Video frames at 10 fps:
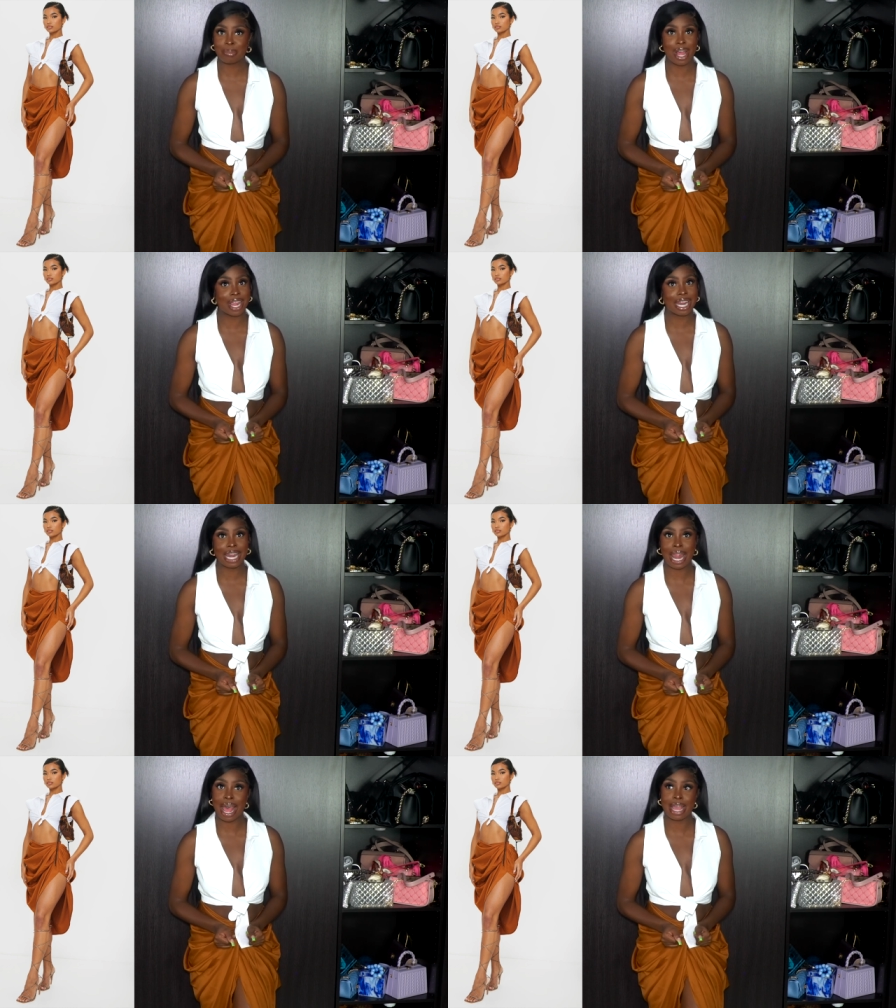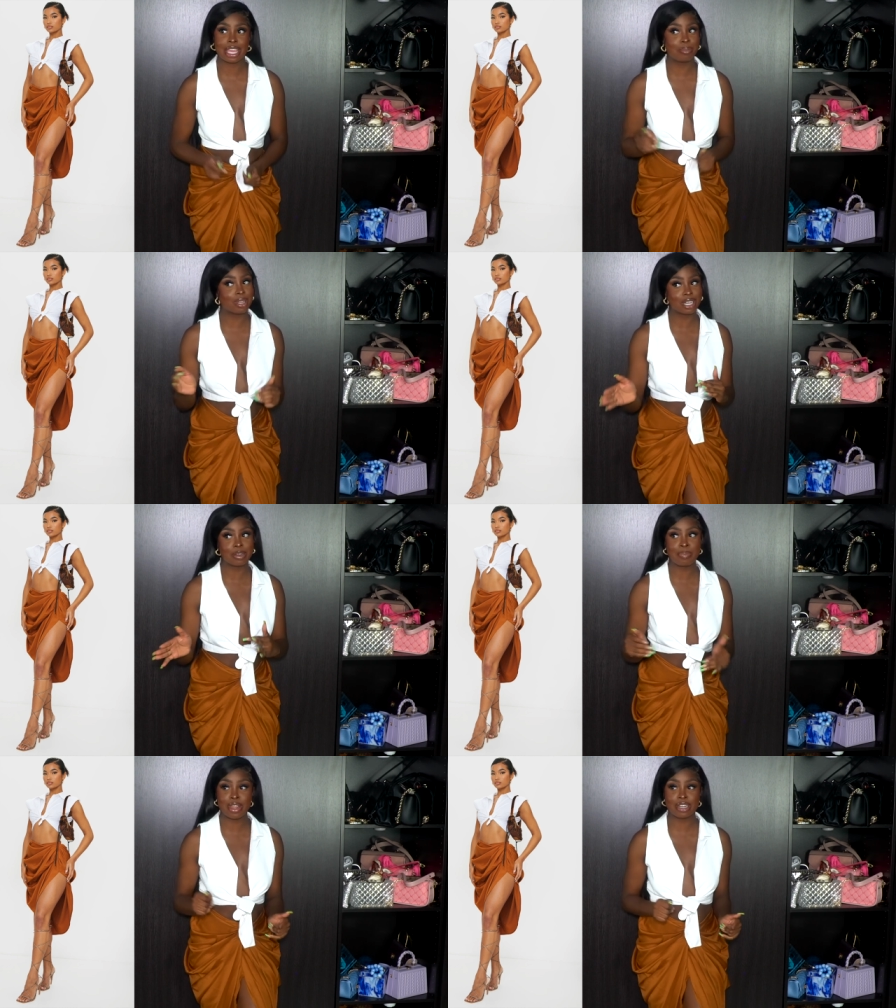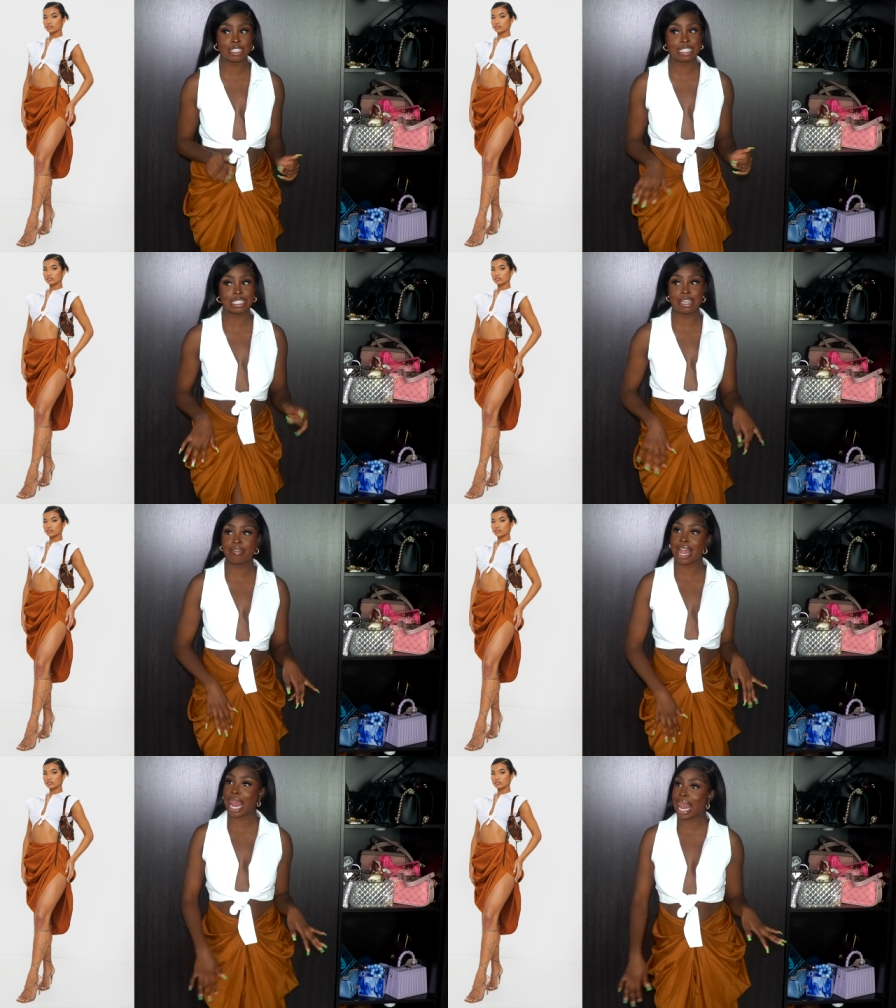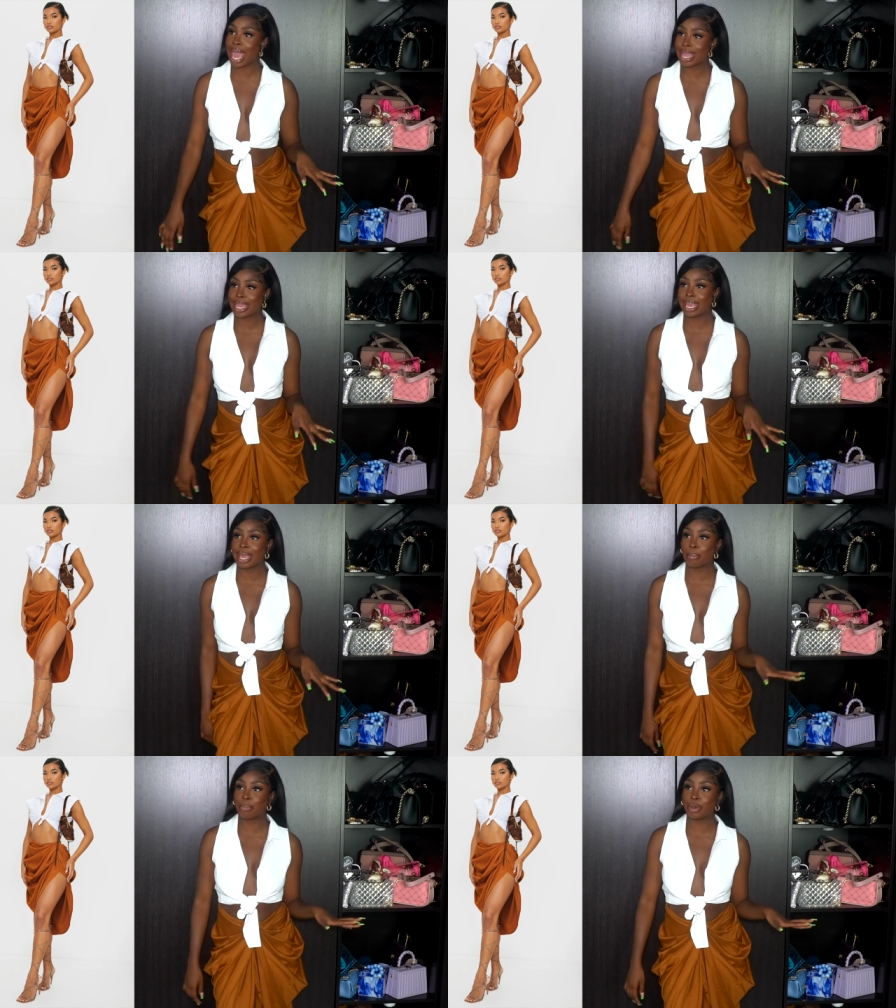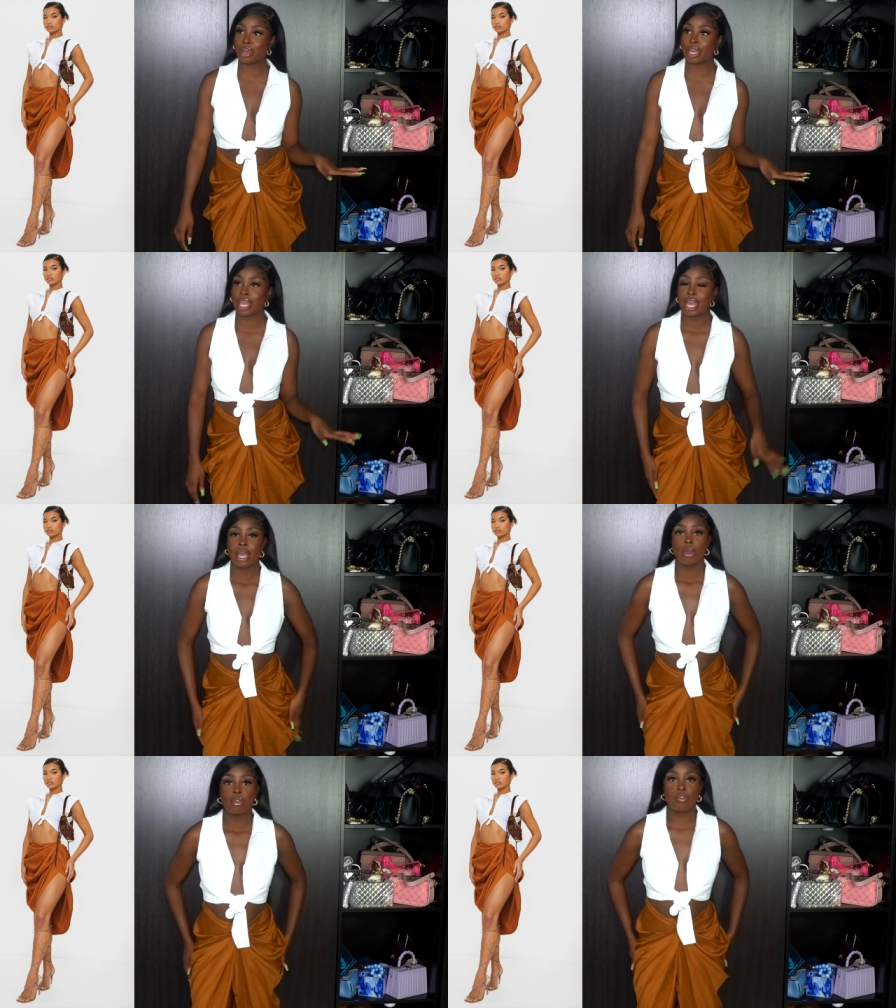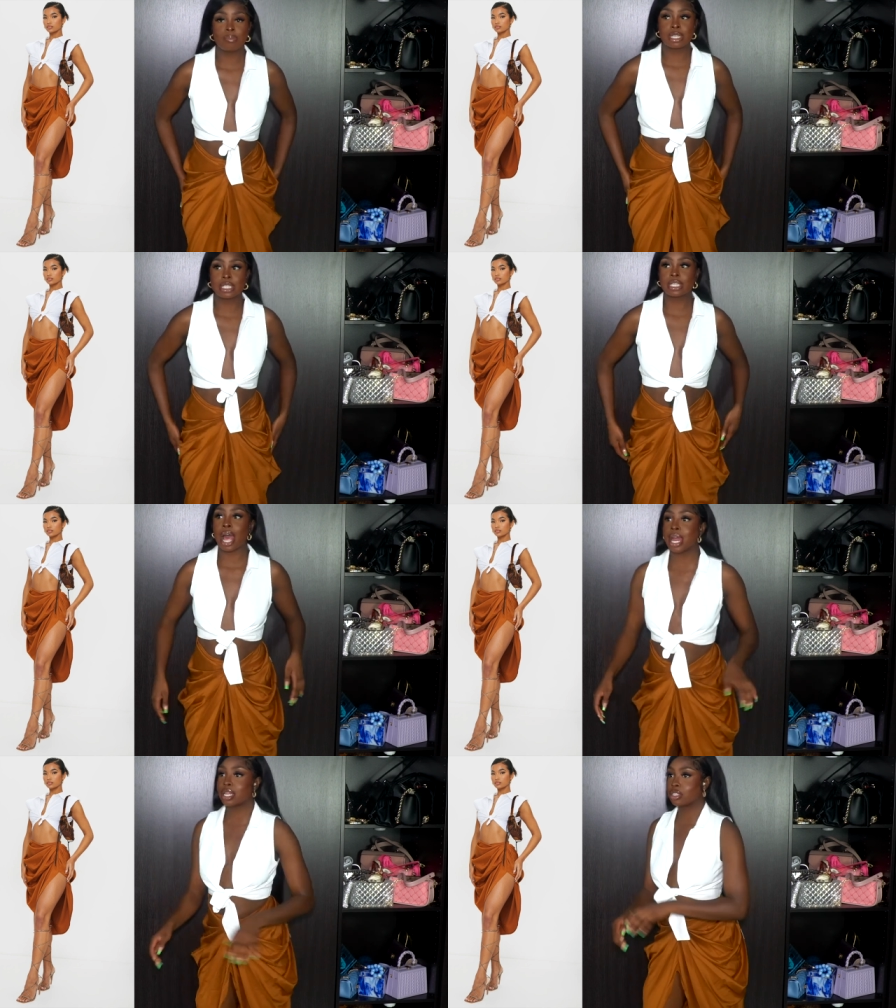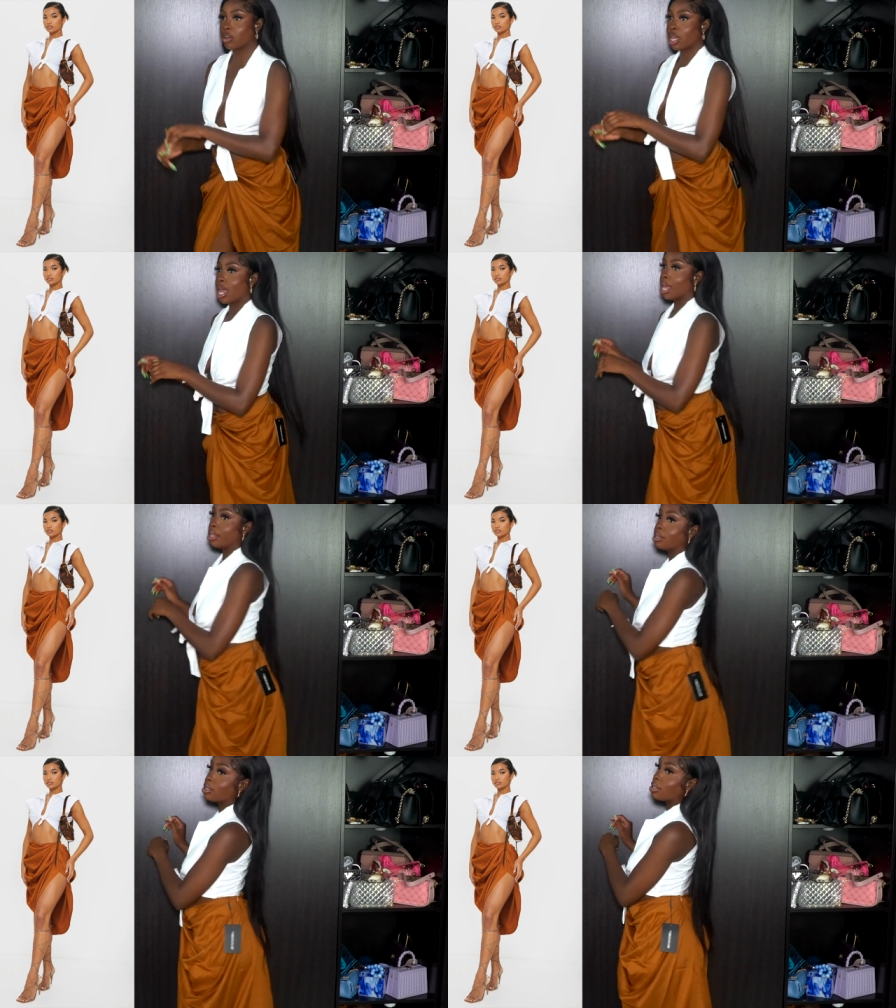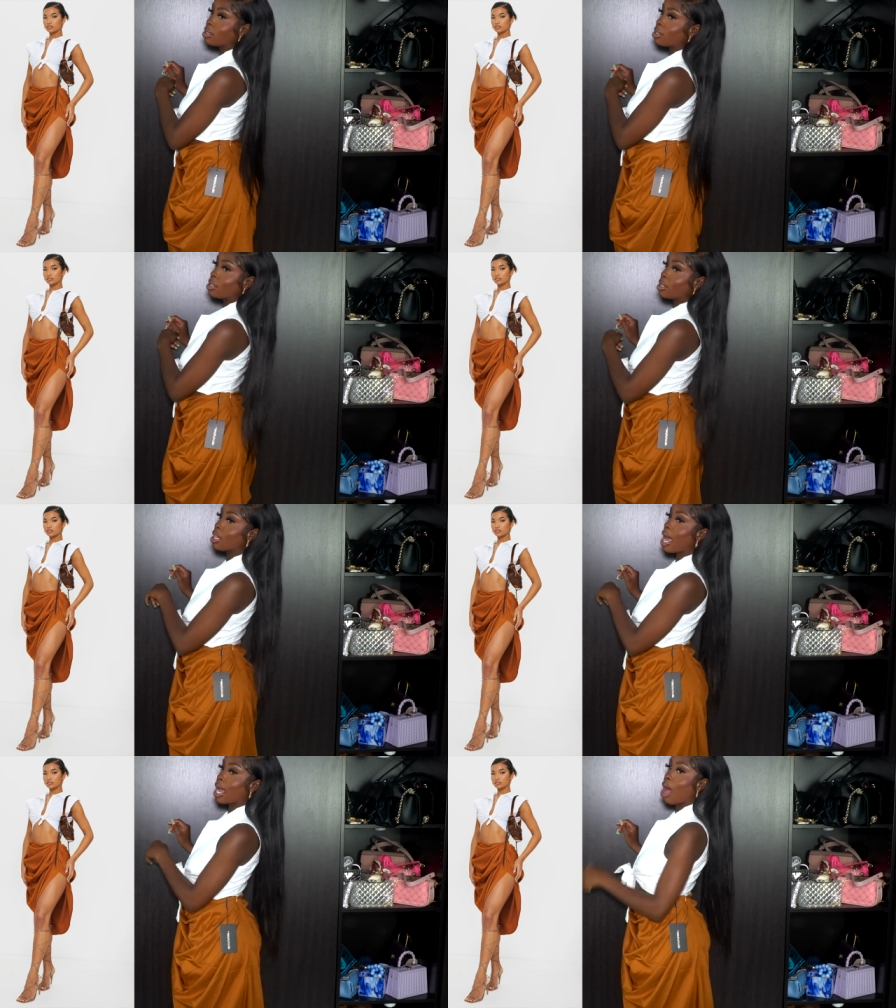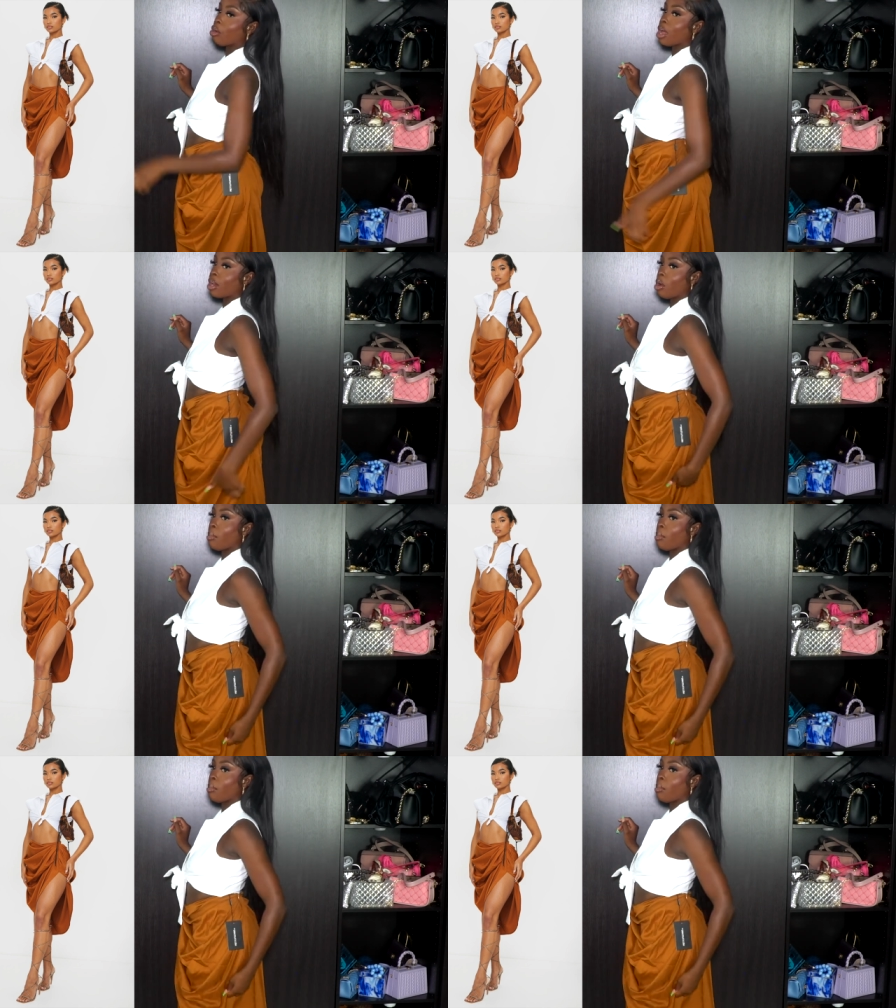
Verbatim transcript: I'm not gonna lie. I keep looking in the mirror just to see if I like it, but from the side, it's okay. Like, I, I